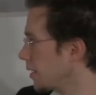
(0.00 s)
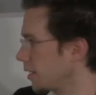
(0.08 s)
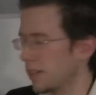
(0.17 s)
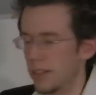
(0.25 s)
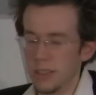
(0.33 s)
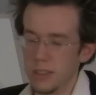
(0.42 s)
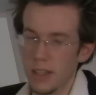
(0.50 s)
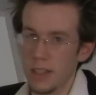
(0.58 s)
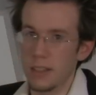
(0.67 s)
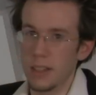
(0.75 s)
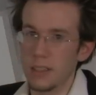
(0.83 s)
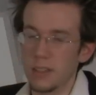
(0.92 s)
You could also
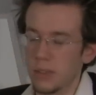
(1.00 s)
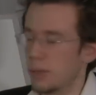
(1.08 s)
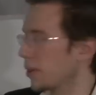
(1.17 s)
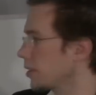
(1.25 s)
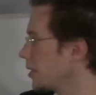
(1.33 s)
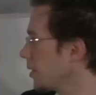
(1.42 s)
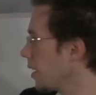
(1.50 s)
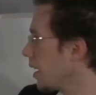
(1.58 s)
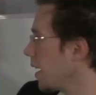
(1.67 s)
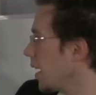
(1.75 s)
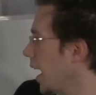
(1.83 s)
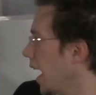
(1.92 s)
add ninth if you want to.
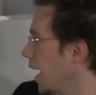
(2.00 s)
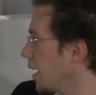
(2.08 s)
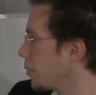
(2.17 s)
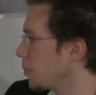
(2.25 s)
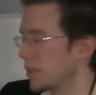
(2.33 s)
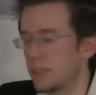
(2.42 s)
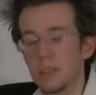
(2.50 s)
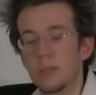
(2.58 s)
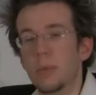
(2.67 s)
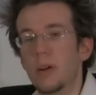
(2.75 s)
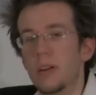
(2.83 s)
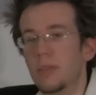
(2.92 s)
And which are
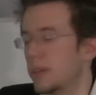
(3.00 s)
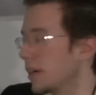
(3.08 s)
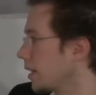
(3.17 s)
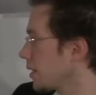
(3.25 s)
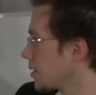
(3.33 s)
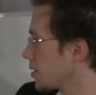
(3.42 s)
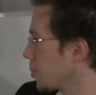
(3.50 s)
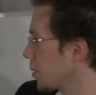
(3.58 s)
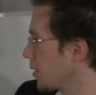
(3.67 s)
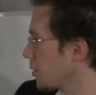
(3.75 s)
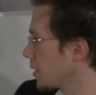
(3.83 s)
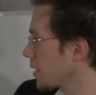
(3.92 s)
perfect. So
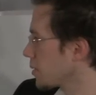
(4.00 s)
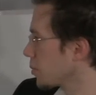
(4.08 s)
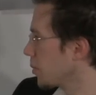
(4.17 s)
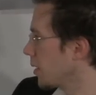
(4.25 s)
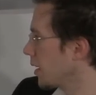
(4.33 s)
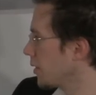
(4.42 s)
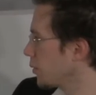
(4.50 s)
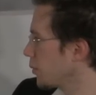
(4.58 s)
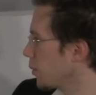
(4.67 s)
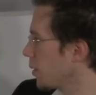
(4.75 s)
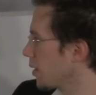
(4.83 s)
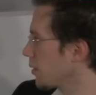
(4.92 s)
perfect is 1,
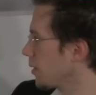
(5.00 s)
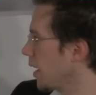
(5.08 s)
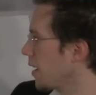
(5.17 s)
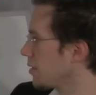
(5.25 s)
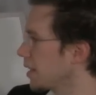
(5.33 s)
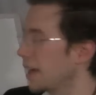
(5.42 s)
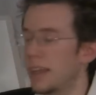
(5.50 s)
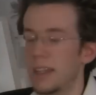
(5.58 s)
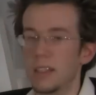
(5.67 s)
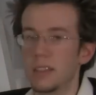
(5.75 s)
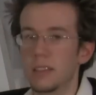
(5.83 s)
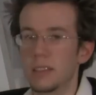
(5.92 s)
4, 5, and
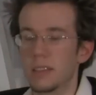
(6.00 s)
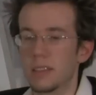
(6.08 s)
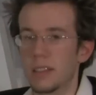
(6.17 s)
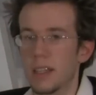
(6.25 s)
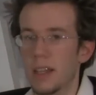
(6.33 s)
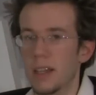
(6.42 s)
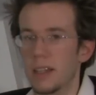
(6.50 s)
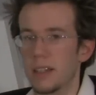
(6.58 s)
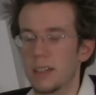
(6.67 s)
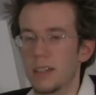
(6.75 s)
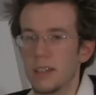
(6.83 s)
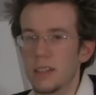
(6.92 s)
8. Okay?
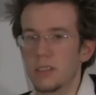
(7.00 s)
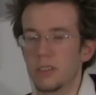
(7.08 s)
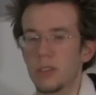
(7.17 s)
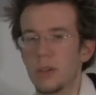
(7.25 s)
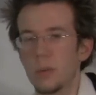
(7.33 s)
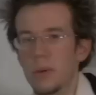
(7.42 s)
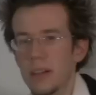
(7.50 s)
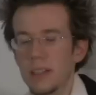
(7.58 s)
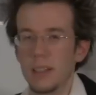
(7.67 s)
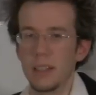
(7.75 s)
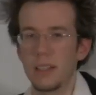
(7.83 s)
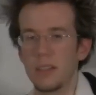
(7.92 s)
So what
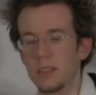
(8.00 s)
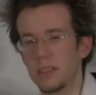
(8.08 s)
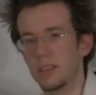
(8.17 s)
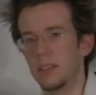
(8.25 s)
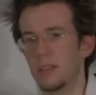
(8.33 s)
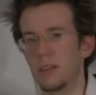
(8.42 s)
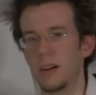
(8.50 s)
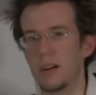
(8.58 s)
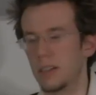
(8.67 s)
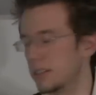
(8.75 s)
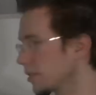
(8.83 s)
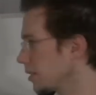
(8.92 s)
I'd like you to do
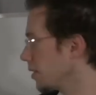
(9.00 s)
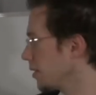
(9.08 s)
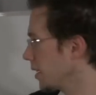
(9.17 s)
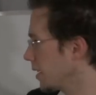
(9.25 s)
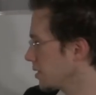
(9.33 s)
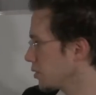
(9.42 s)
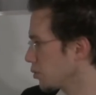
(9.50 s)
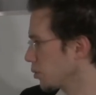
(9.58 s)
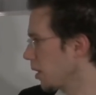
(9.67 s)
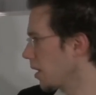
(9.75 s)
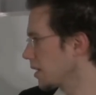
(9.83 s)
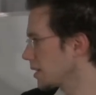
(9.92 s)
also is
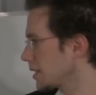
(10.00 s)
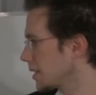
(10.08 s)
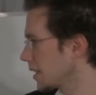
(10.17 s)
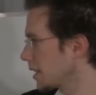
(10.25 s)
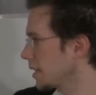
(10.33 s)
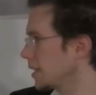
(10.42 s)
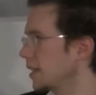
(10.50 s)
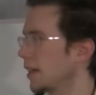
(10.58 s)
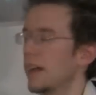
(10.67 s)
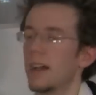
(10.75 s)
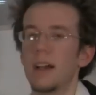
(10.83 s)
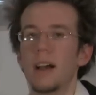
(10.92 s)
draw
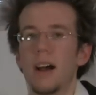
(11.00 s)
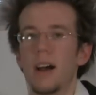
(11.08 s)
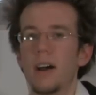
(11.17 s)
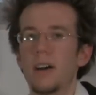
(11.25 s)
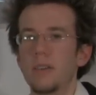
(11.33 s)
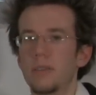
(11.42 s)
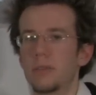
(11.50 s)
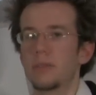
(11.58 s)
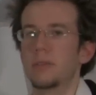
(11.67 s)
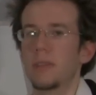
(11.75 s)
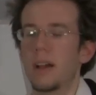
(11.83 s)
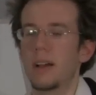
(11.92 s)
60 of
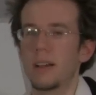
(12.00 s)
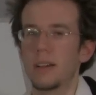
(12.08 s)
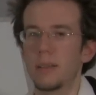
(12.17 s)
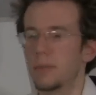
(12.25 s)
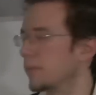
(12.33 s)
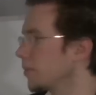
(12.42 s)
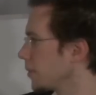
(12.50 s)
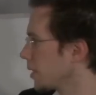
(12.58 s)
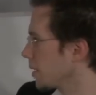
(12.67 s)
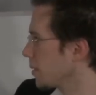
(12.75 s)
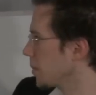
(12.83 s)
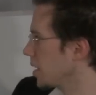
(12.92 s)

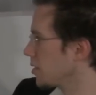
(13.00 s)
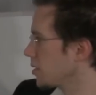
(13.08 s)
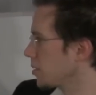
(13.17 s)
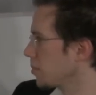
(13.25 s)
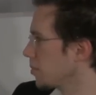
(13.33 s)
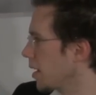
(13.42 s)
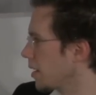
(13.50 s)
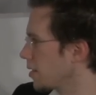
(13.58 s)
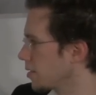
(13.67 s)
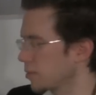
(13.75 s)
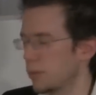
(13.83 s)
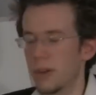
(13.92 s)
the majors and
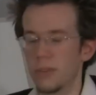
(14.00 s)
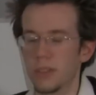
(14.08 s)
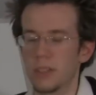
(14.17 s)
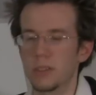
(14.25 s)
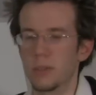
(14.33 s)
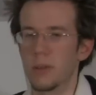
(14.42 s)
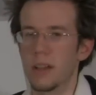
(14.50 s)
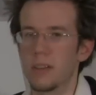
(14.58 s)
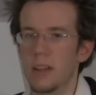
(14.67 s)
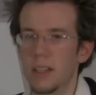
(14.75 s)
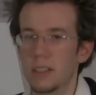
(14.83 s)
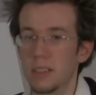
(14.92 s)
minors and perfect. So what I
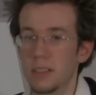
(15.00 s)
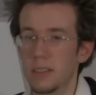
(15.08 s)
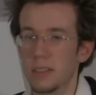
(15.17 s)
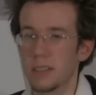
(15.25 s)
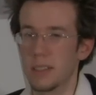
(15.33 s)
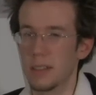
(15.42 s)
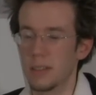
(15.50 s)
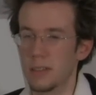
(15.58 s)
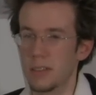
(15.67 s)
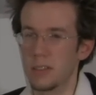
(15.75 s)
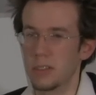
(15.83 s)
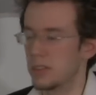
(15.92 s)
would actually
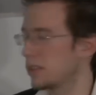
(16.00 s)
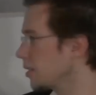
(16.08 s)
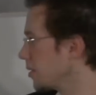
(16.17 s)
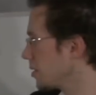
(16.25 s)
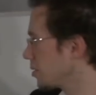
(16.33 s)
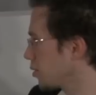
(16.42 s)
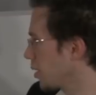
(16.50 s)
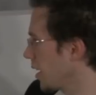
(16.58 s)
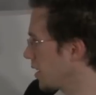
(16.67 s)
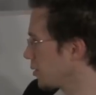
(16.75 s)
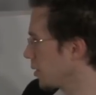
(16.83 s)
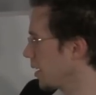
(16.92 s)
say you should do is
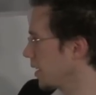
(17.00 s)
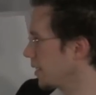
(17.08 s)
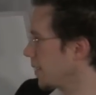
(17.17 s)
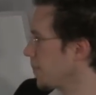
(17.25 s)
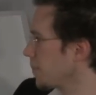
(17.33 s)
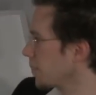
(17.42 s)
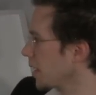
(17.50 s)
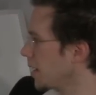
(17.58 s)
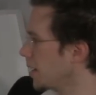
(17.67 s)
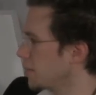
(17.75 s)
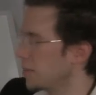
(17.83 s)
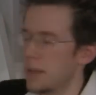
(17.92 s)
try drawing
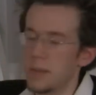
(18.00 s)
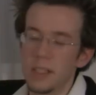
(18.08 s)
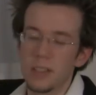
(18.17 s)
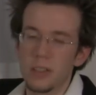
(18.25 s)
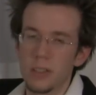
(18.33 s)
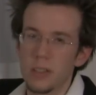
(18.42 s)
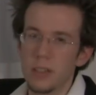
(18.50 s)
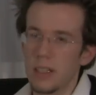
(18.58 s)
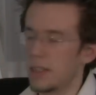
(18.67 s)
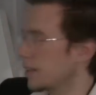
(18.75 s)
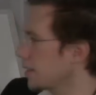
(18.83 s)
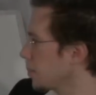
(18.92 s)
maybe
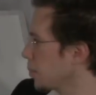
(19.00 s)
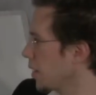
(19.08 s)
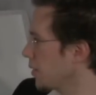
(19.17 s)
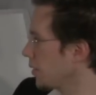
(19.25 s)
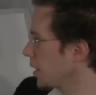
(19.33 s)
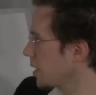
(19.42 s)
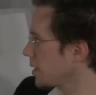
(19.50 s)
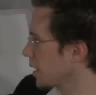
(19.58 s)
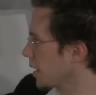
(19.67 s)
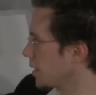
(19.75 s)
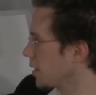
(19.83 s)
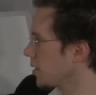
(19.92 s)
30 perfects
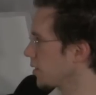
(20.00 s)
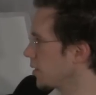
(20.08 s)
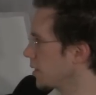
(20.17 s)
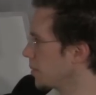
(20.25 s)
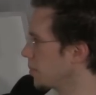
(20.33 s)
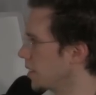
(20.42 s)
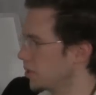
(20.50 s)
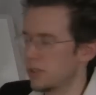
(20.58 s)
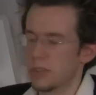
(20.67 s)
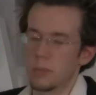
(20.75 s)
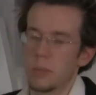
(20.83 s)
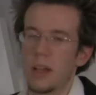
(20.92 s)
and 30
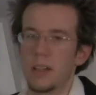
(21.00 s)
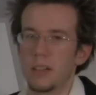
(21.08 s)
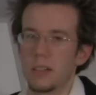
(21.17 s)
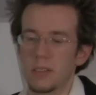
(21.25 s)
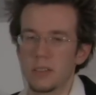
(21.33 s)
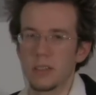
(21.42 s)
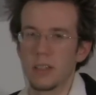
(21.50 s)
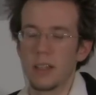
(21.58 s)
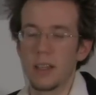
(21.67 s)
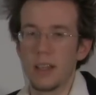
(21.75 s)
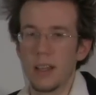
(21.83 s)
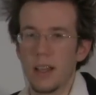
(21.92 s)
majors and minors.
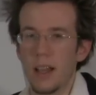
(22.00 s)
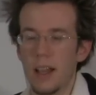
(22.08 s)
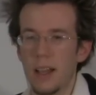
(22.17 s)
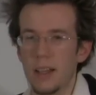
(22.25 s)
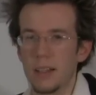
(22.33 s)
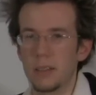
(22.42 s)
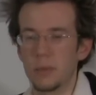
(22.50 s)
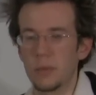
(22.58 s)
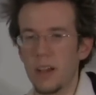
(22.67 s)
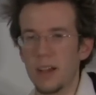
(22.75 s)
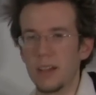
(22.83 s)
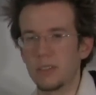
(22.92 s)
And
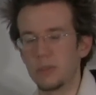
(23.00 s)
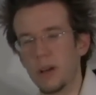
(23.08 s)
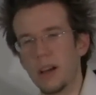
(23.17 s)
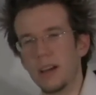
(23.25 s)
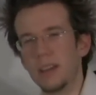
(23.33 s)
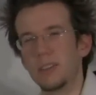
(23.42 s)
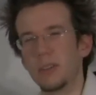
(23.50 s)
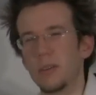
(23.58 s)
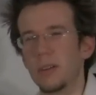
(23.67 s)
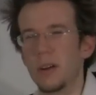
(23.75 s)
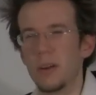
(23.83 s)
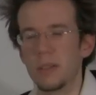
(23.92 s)

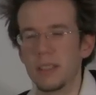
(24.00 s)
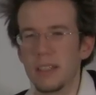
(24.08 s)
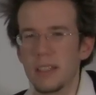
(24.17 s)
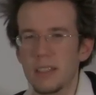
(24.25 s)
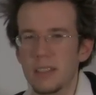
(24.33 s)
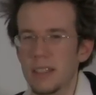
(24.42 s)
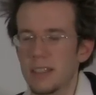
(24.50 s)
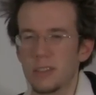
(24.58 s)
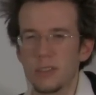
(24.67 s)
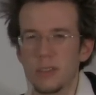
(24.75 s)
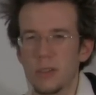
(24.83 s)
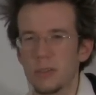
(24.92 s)
don't go with
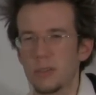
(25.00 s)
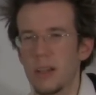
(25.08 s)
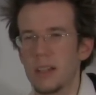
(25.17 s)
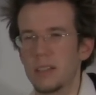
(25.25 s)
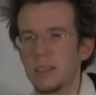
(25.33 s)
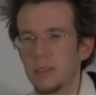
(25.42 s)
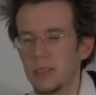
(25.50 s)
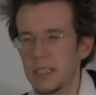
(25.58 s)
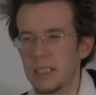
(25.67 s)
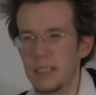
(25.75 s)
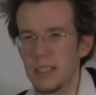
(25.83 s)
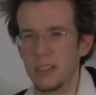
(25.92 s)
don't try to do
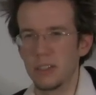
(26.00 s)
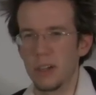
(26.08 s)
like D